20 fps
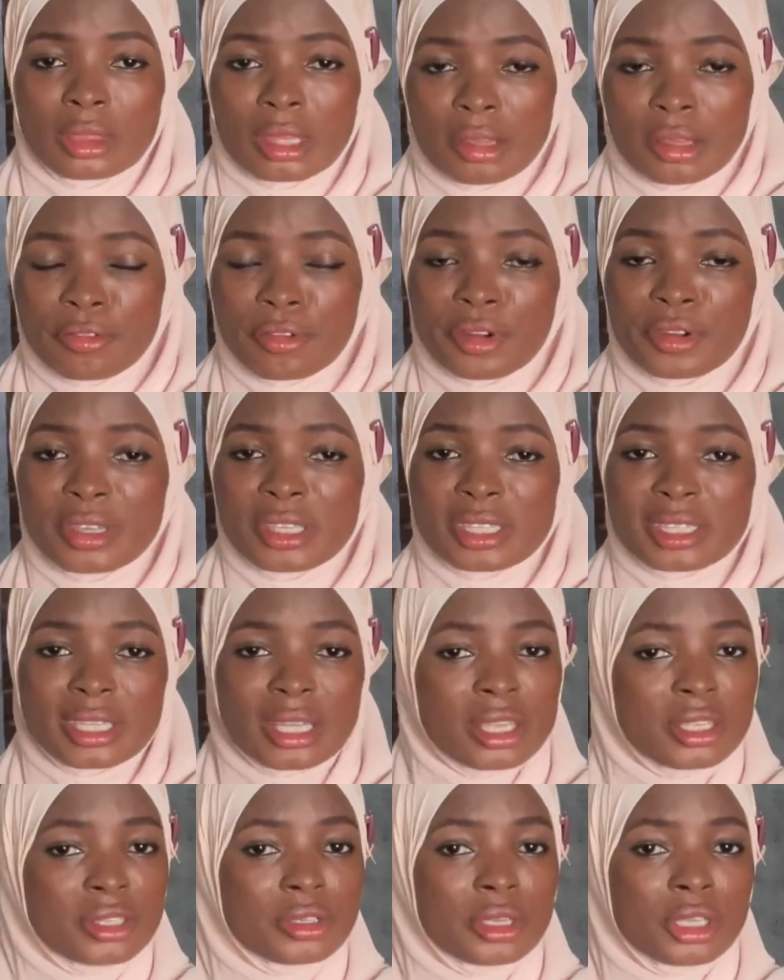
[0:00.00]
Take for
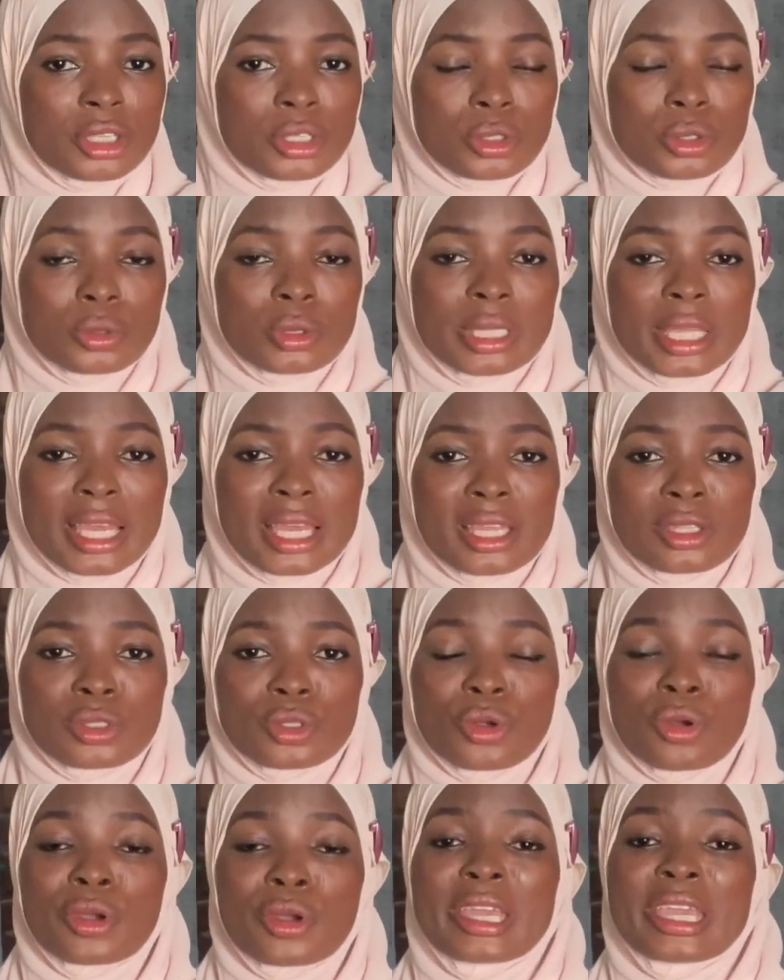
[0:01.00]
instance, you're a
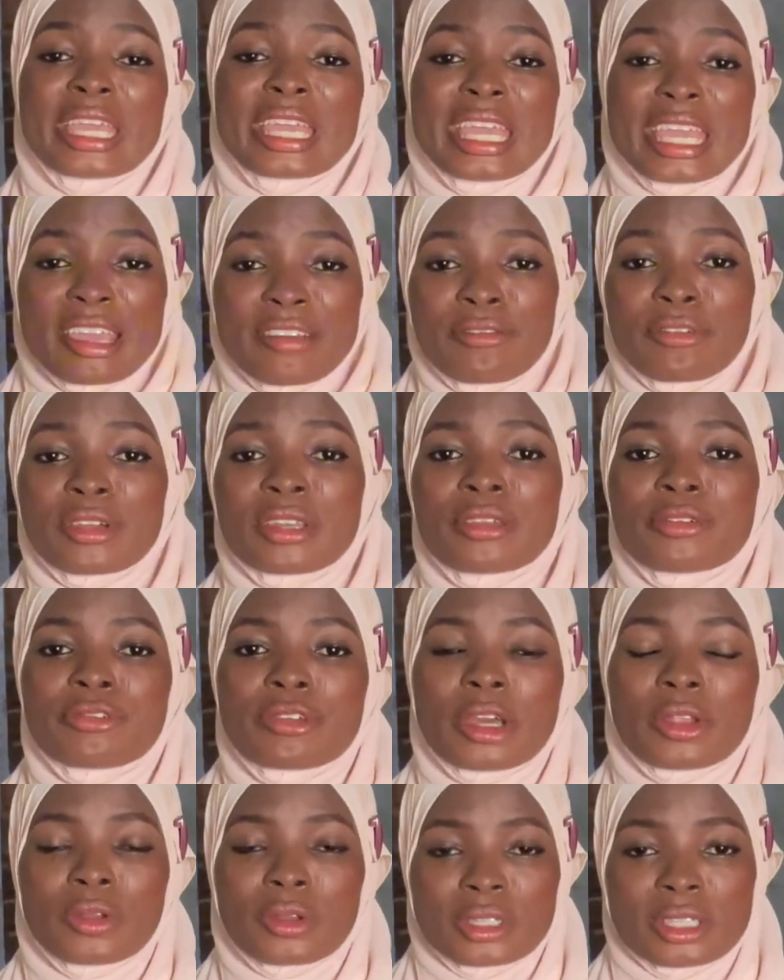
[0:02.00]
student, or even if
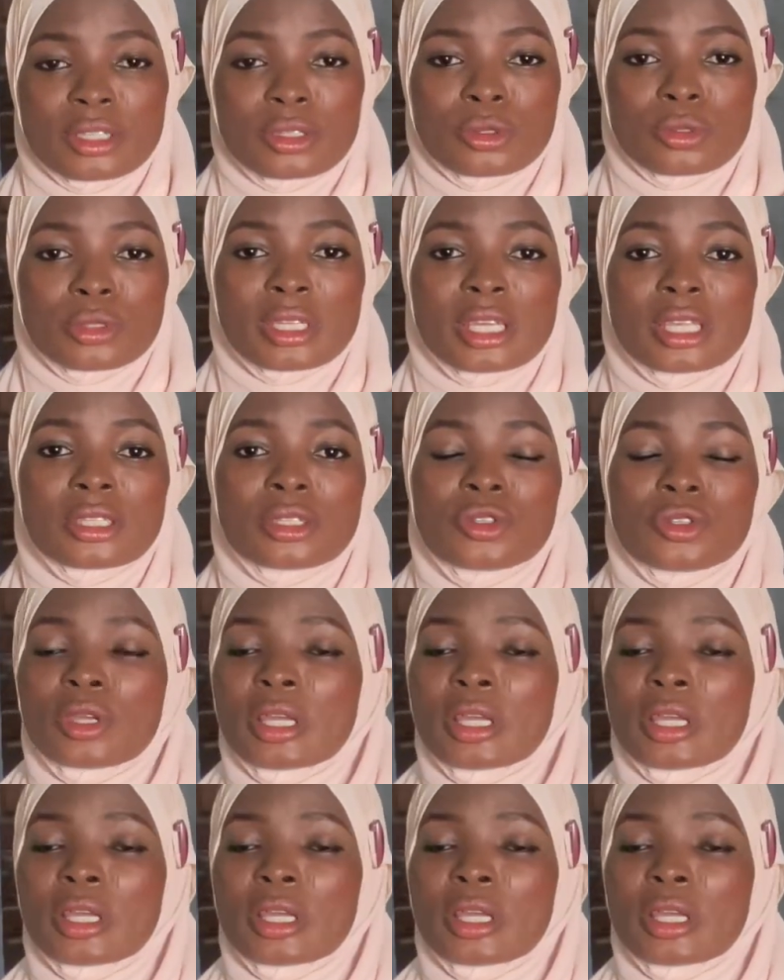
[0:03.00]
you're not a student,